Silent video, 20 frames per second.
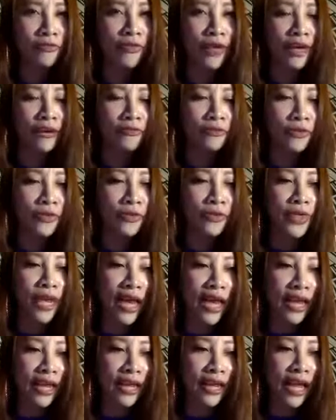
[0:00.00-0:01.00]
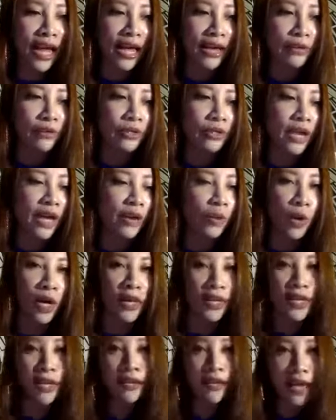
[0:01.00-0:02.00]
I feel that I, I
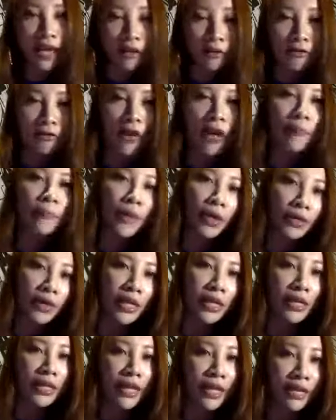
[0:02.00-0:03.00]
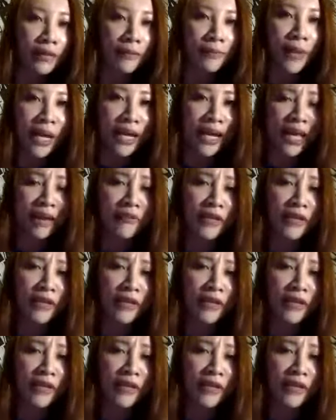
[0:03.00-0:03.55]
want an alpha male in, in my life.